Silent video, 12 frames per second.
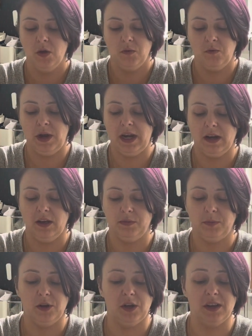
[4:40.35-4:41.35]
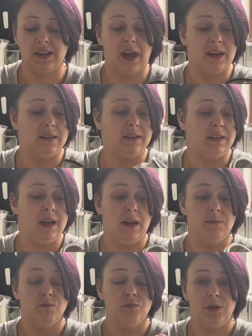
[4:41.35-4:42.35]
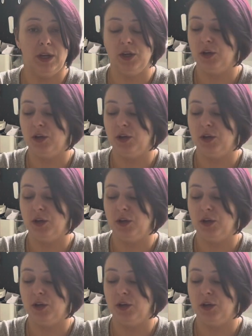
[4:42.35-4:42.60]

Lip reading: Really nice product, and yeah, really good